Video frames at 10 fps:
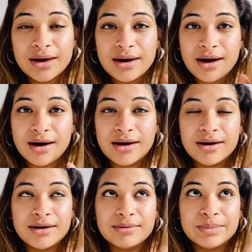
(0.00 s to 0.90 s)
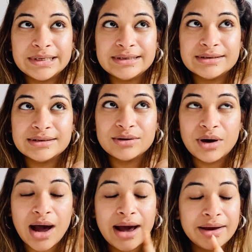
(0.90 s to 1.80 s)
But
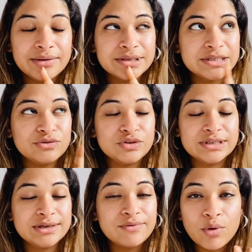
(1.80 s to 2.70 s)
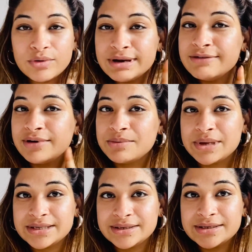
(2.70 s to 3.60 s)
I just received only one
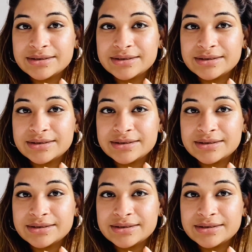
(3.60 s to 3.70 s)
message,